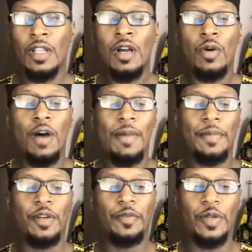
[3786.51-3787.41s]
Well, my
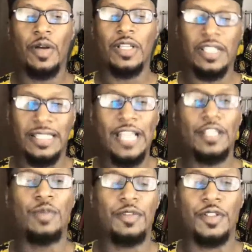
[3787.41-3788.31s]
beautiful people, I want to say thanks so
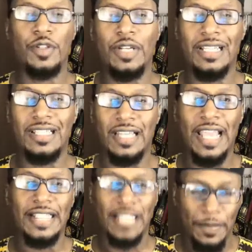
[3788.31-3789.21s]
much for tuning in
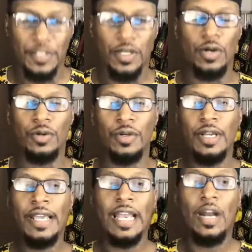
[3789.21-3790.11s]
today's episode.
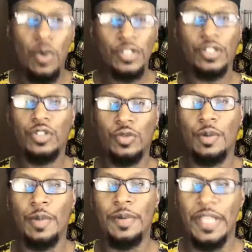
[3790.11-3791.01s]
And I want you to
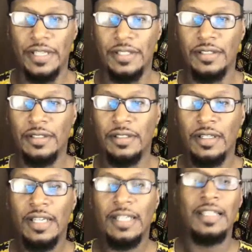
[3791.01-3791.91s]
remember this,
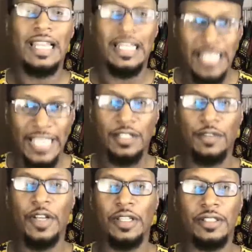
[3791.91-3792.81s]
that it takes a
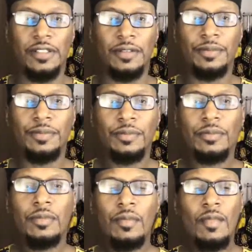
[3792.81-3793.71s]
village.
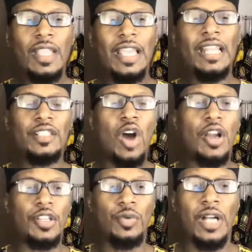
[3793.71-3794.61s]
And it
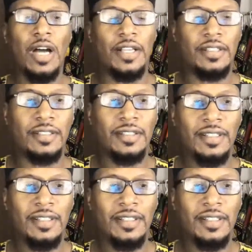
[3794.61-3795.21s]
starts with us.